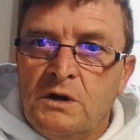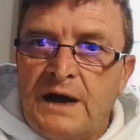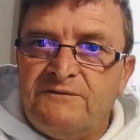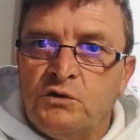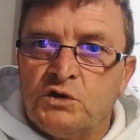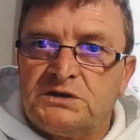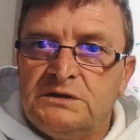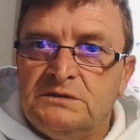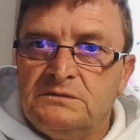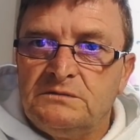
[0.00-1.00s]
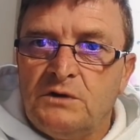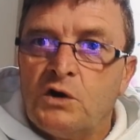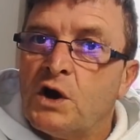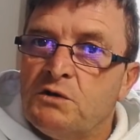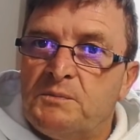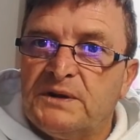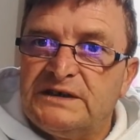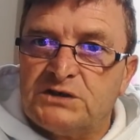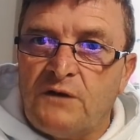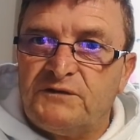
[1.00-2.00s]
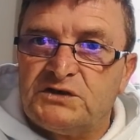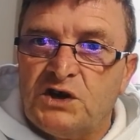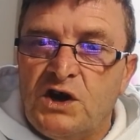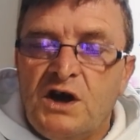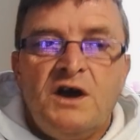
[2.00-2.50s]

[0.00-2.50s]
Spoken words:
enforcing, or are you a police officer?